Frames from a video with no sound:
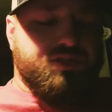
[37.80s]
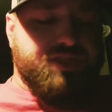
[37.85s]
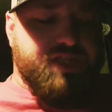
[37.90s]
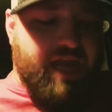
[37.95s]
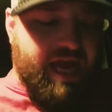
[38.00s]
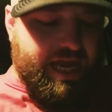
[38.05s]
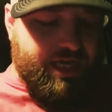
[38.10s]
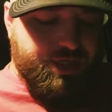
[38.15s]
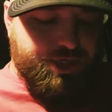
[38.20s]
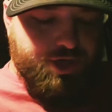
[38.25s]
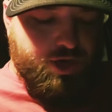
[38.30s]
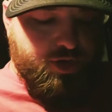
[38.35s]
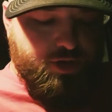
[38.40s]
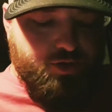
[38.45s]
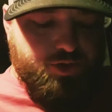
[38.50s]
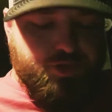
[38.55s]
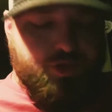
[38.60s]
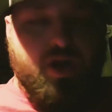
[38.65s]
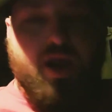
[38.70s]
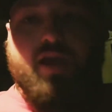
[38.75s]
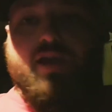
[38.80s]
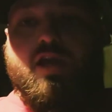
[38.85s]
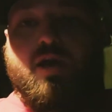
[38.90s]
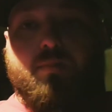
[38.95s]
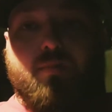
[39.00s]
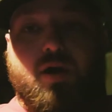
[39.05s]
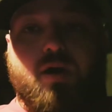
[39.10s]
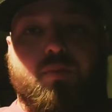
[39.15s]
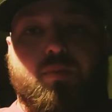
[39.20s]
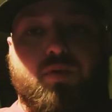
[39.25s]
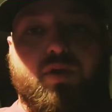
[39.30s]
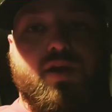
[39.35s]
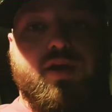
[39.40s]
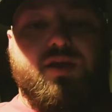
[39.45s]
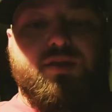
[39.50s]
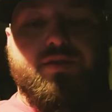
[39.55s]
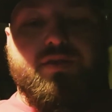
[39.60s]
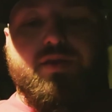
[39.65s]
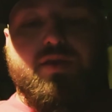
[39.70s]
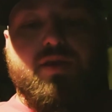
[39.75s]
that I chose, or I come up
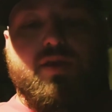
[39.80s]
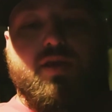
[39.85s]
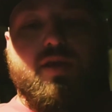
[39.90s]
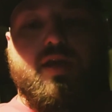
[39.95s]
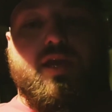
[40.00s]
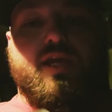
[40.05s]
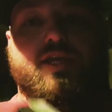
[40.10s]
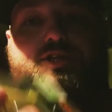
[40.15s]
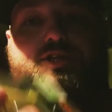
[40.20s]
with, is